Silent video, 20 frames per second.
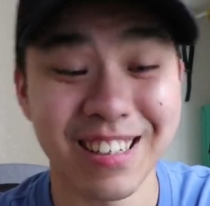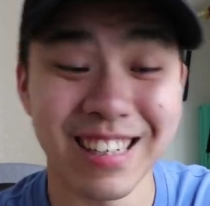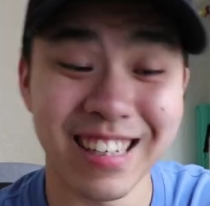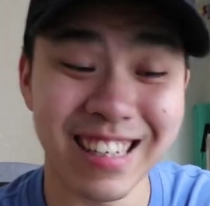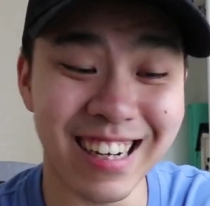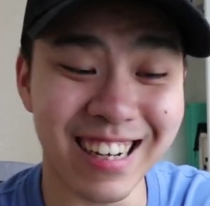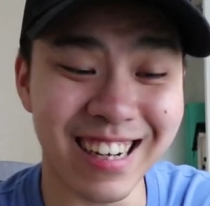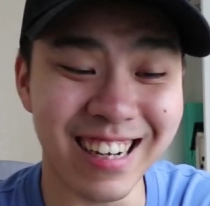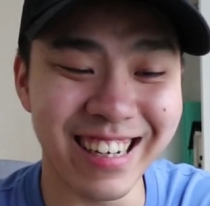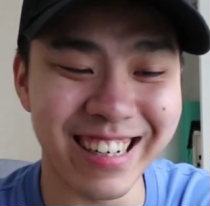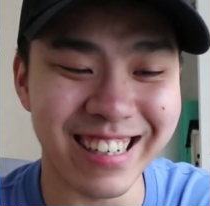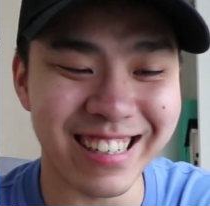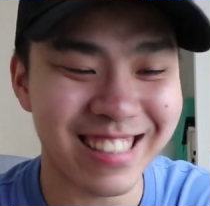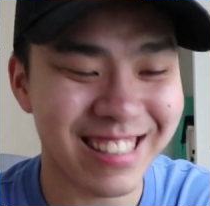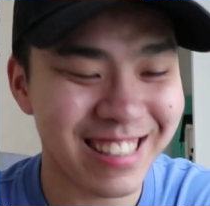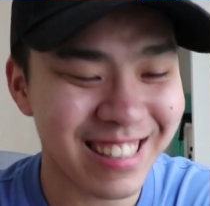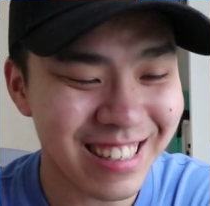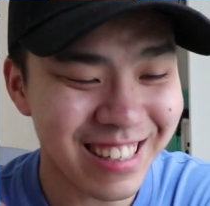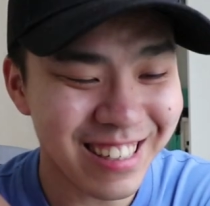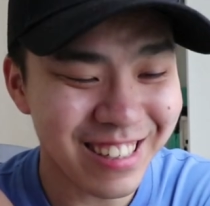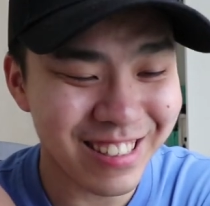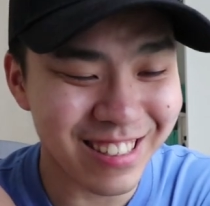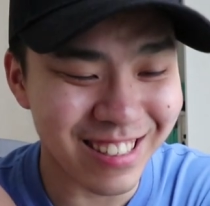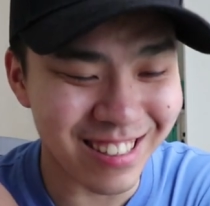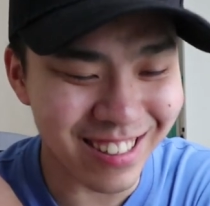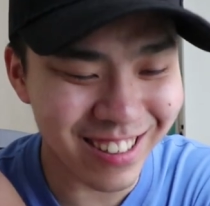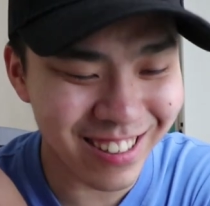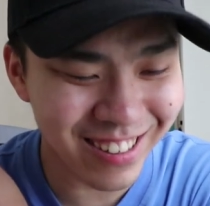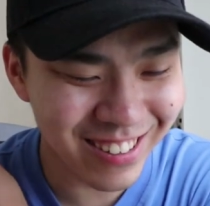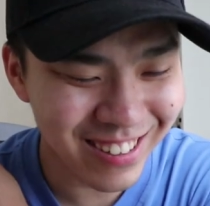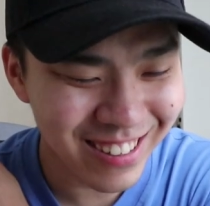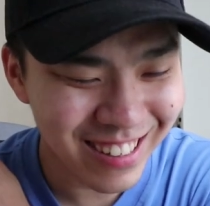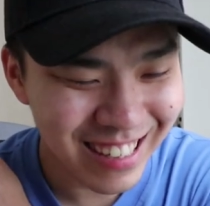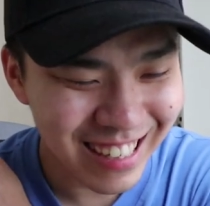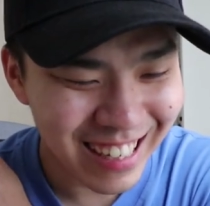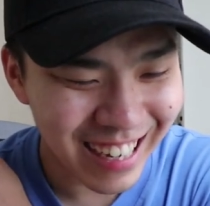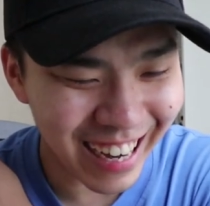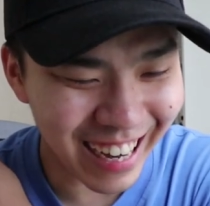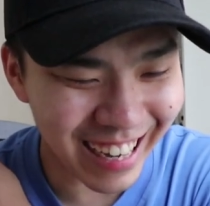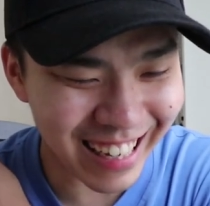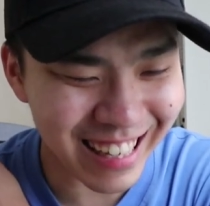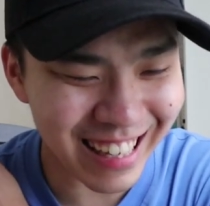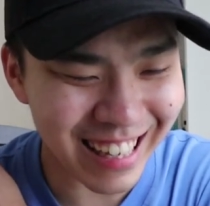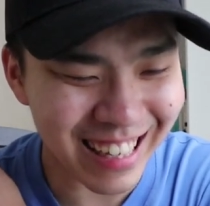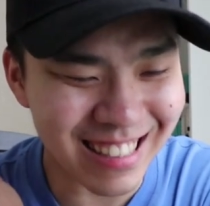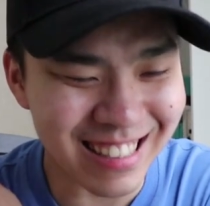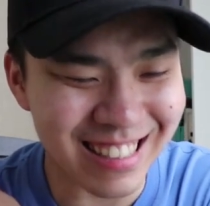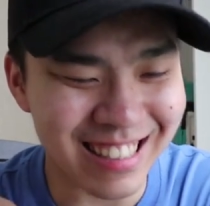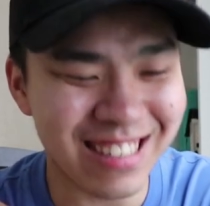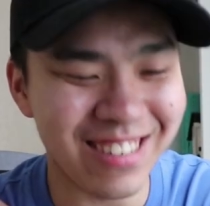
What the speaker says: It got clear. So I guess